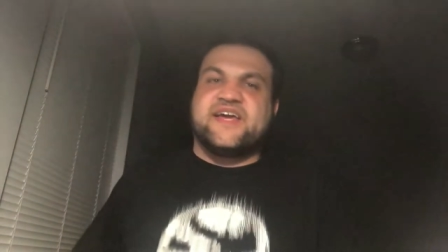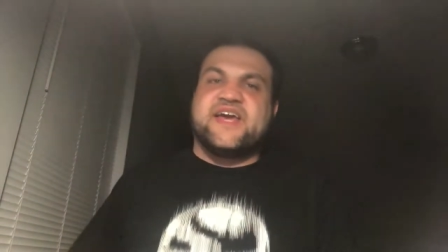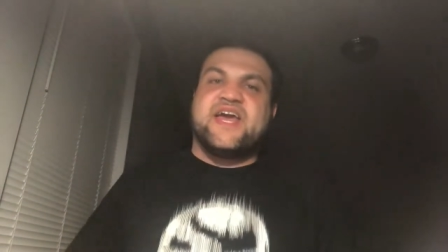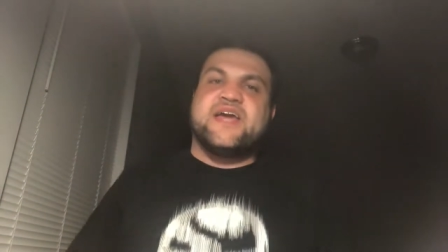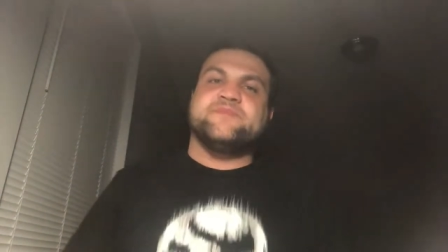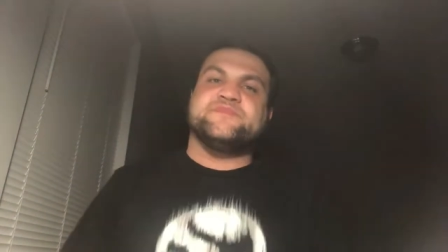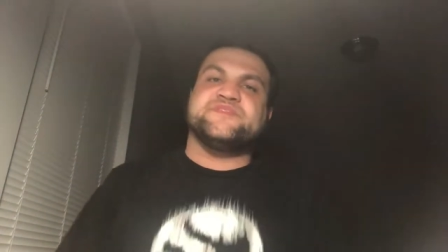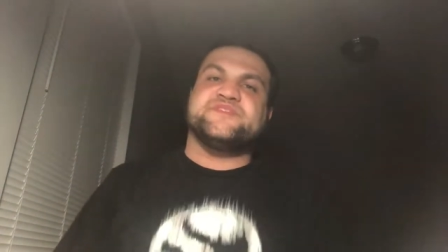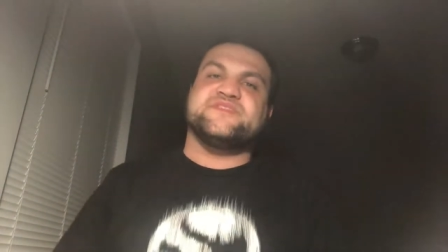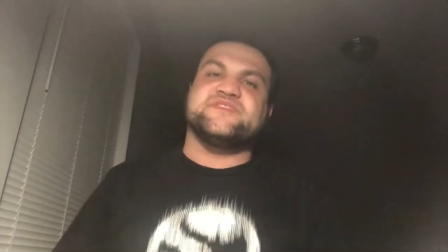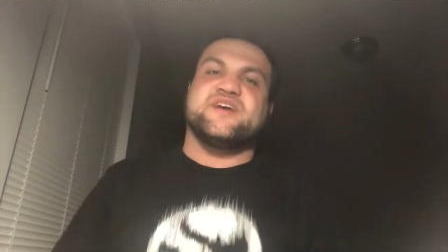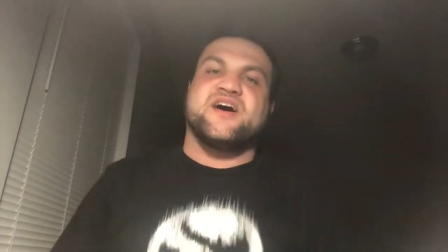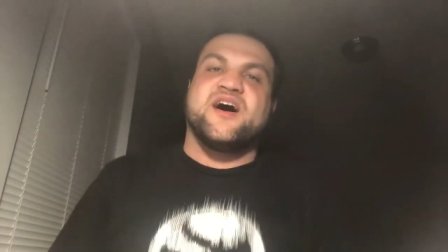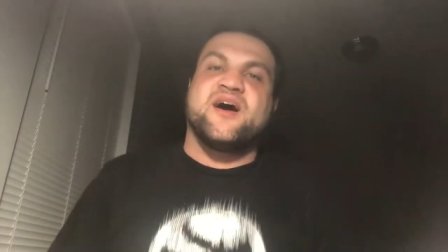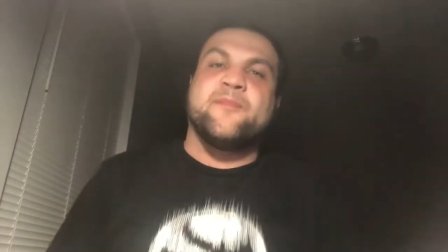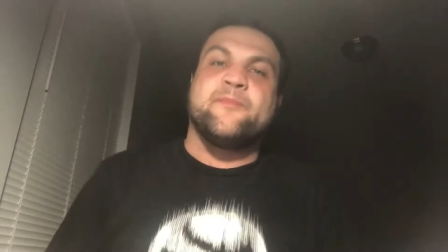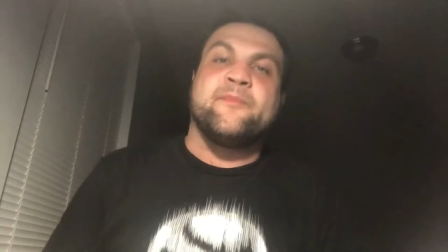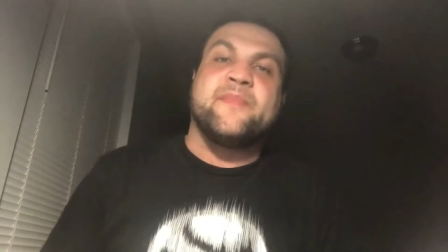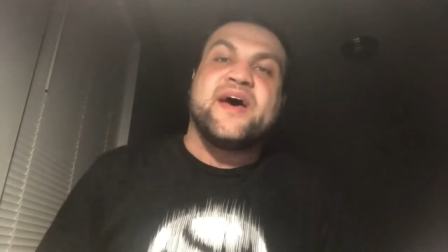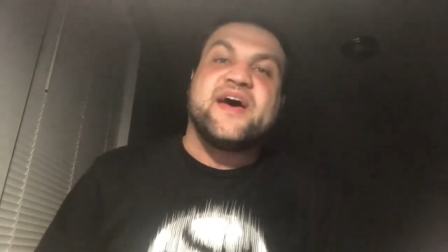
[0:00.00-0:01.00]

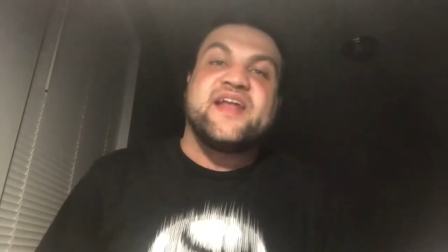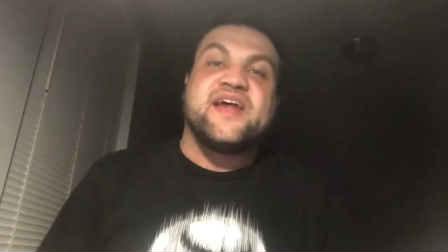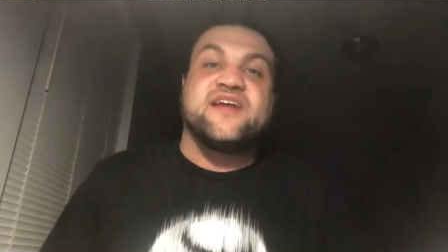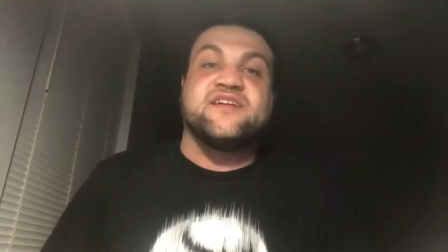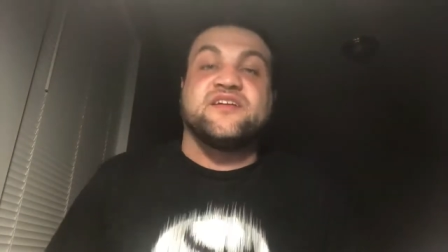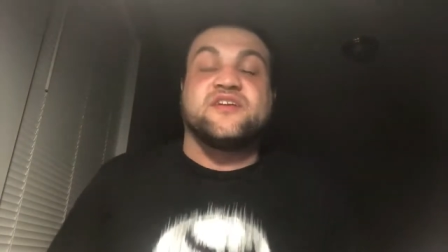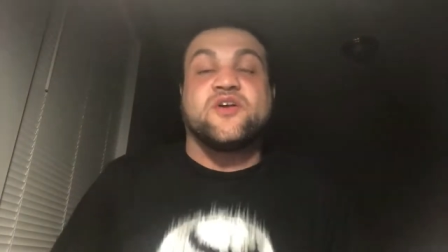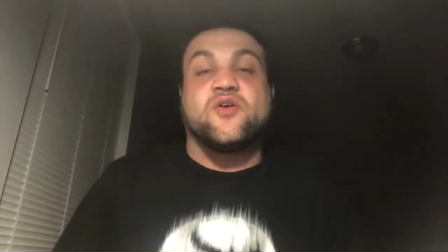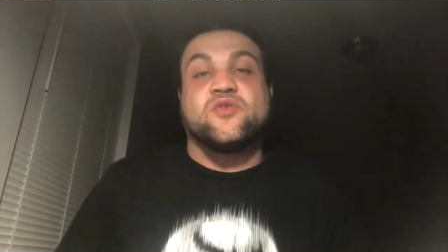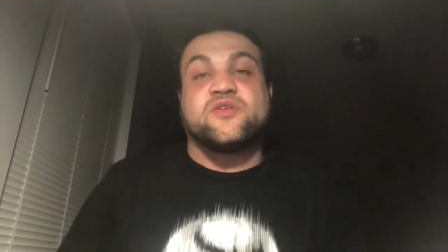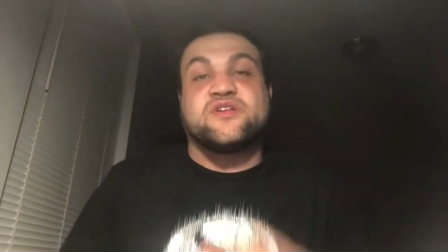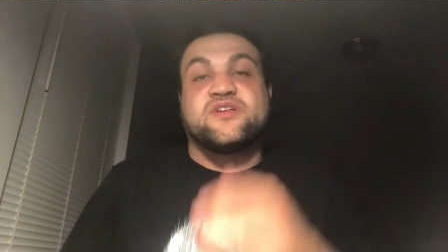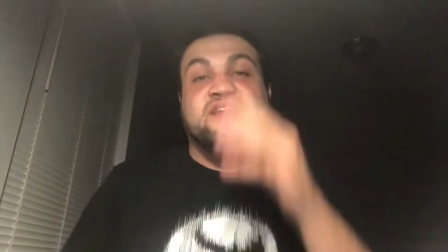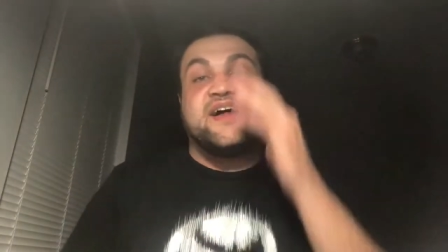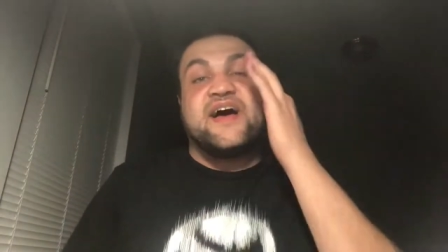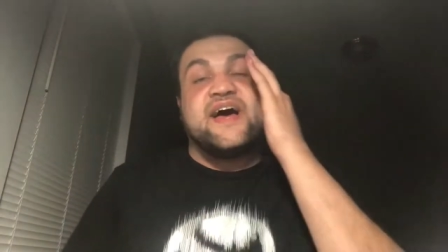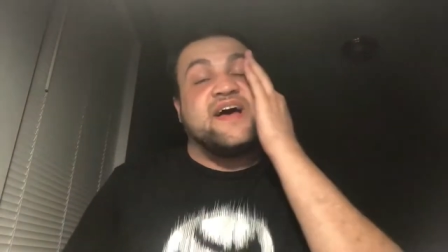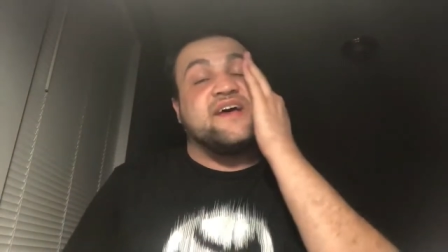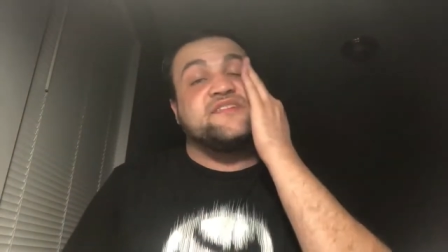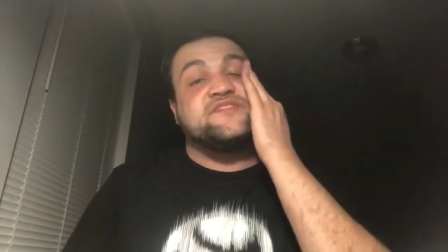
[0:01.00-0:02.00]
GameStop, Matt had to go to
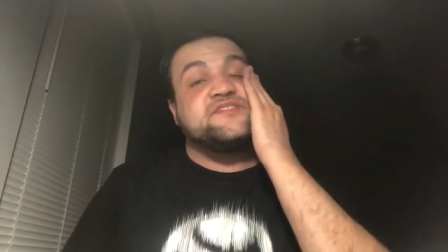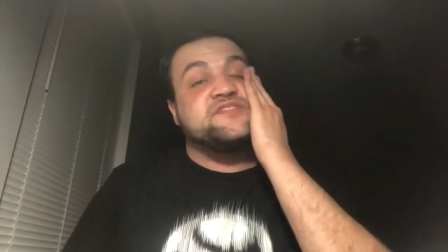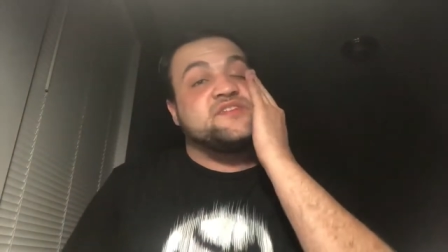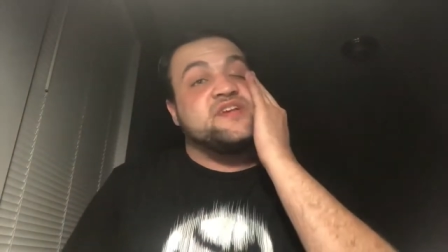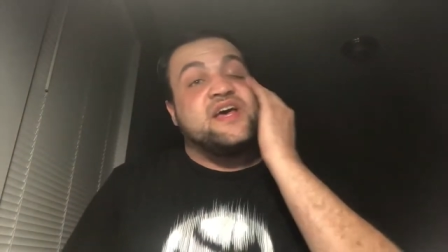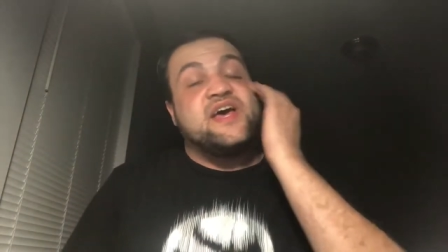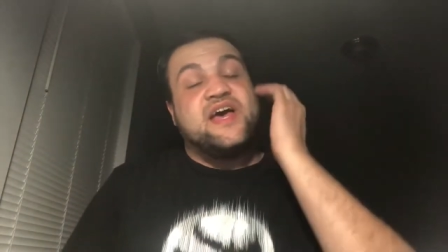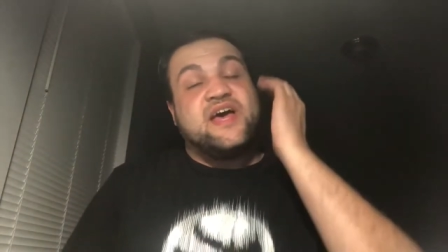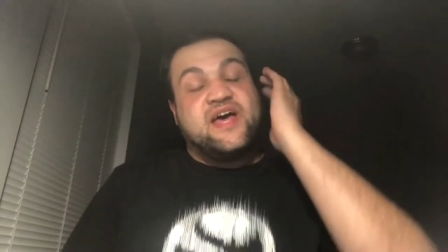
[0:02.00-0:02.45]
class.